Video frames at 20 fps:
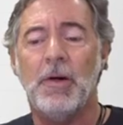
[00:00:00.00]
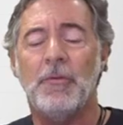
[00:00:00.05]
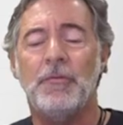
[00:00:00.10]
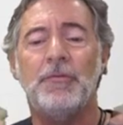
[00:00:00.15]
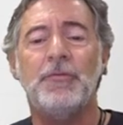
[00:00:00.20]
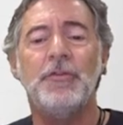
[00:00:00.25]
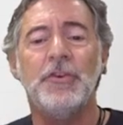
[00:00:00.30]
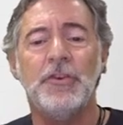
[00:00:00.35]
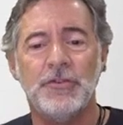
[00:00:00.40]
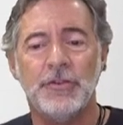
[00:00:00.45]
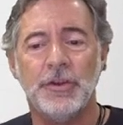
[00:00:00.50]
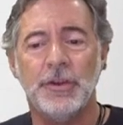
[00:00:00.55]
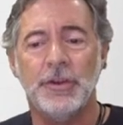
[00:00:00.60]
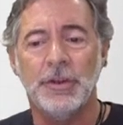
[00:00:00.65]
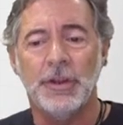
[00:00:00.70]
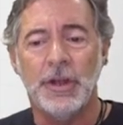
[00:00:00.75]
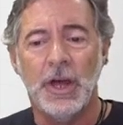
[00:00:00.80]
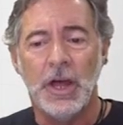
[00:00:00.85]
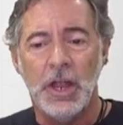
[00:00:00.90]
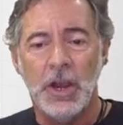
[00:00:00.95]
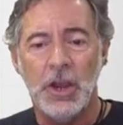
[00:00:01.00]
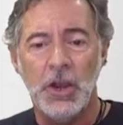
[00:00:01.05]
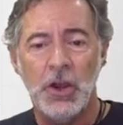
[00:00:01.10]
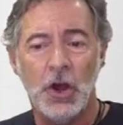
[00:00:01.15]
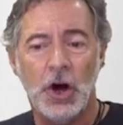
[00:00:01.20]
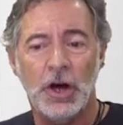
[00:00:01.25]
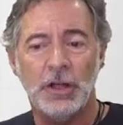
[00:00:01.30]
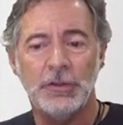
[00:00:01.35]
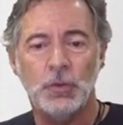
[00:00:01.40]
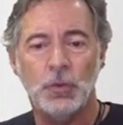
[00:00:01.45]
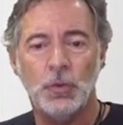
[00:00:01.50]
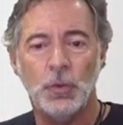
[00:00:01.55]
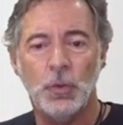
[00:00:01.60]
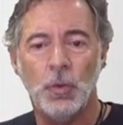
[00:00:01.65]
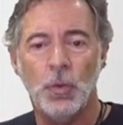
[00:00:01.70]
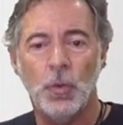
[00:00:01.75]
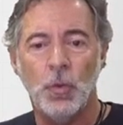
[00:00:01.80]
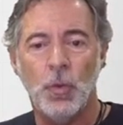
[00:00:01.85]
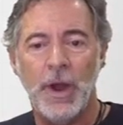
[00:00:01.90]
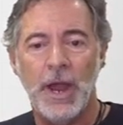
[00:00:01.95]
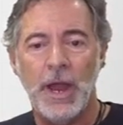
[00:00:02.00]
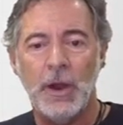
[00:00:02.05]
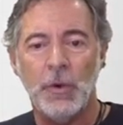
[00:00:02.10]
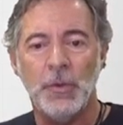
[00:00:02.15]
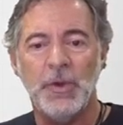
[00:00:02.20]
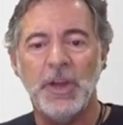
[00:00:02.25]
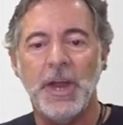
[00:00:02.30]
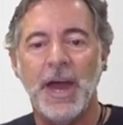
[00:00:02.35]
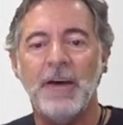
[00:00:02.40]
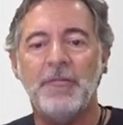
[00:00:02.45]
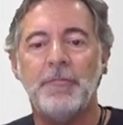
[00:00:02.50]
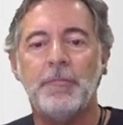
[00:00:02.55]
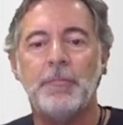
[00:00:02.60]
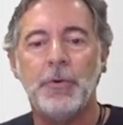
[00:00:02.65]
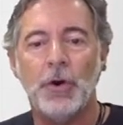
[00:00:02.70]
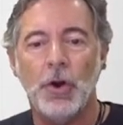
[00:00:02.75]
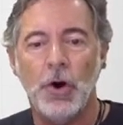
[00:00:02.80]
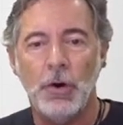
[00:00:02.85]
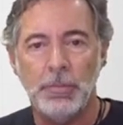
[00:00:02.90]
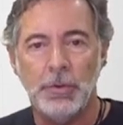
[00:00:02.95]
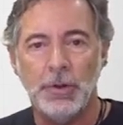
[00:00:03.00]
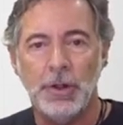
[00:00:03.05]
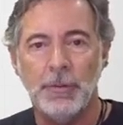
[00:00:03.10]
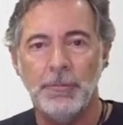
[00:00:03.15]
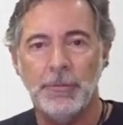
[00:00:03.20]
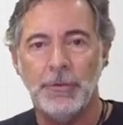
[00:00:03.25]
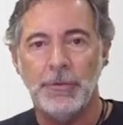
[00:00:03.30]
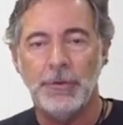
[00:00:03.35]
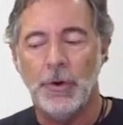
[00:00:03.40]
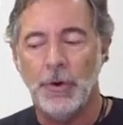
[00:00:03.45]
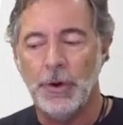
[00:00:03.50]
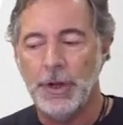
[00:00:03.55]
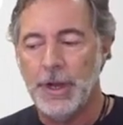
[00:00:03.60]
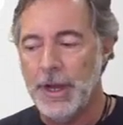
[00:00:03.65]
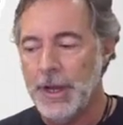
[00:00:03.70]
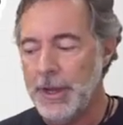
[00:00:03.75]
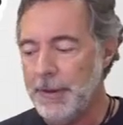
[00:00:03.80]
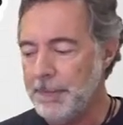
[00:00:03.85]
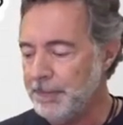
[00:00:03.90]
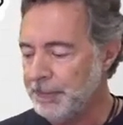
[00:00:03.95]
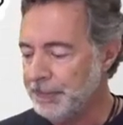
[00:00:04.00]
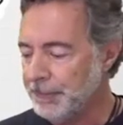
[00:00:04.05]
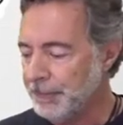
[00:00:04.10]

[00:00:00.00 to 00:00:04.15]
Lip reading: vision, not where we have problems. Okay.